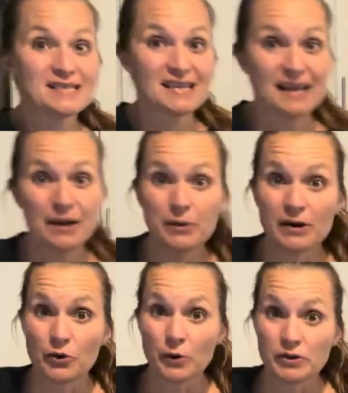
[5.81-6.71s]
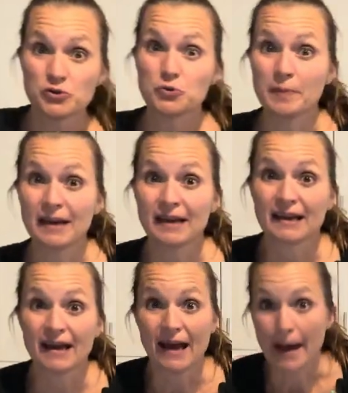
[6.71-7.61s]
Today we are going to make
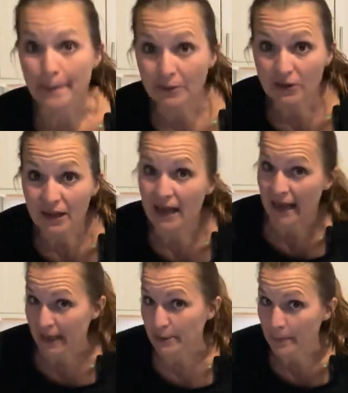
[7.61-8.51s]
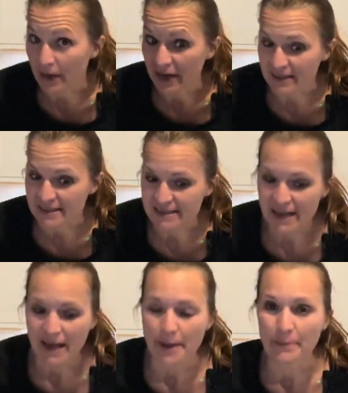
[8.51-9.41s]
apple hand pies,
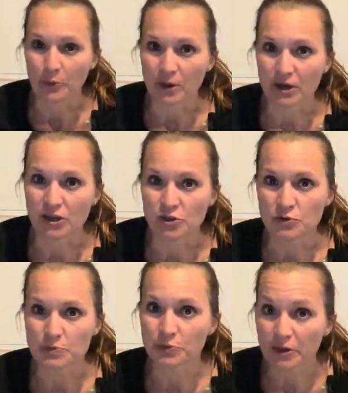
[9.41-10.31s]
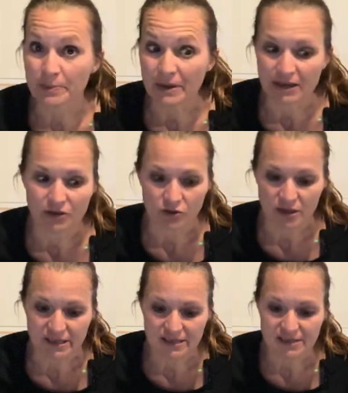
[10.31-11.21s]
but we're going to use pre-made
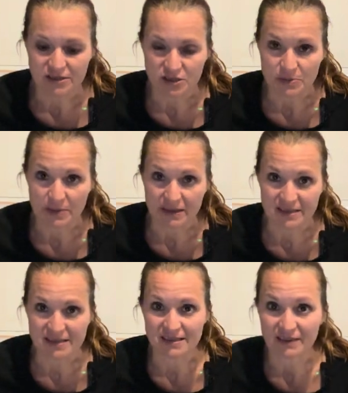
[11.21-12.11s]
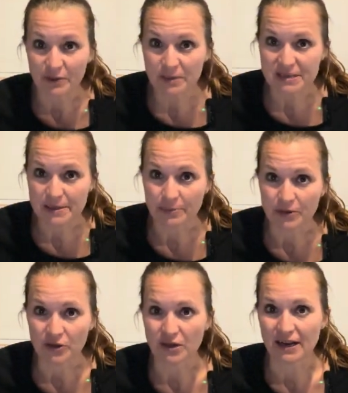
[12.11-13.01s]
crust just because it's a little bit
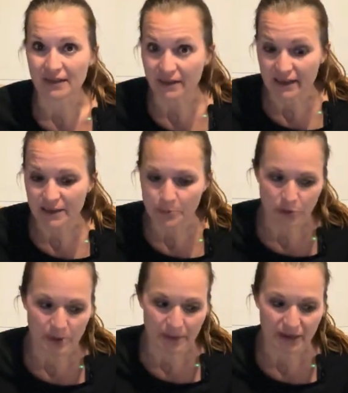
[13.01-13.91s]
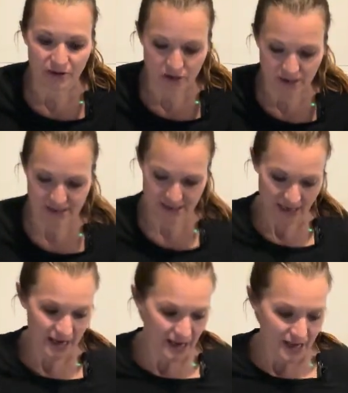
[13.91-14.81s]
simpler and I like pre-made crust.
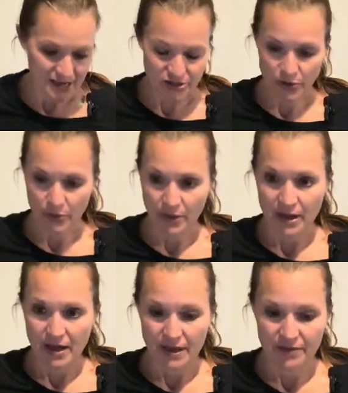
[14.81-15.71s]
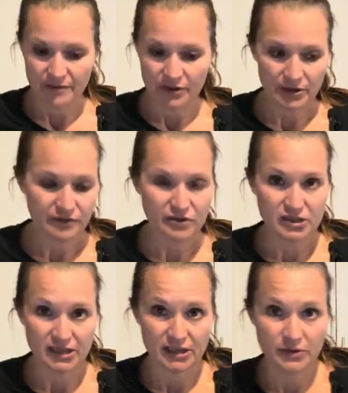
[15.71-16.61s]
So the very first
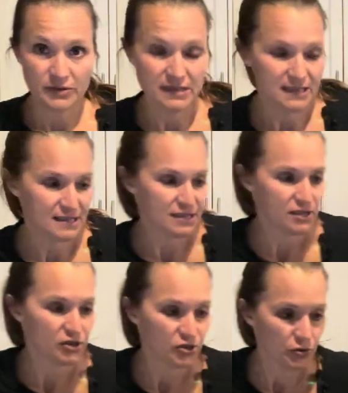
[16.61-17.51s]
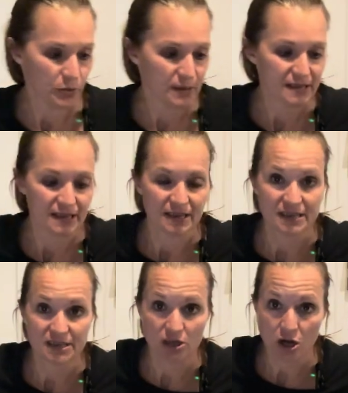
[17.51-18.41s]
thing you need to do is get a
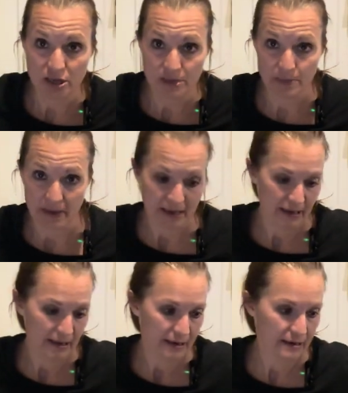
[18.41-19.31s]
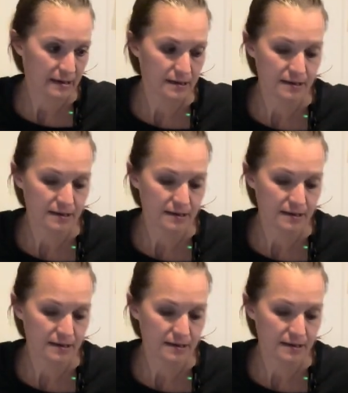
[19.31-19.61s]
saucepan.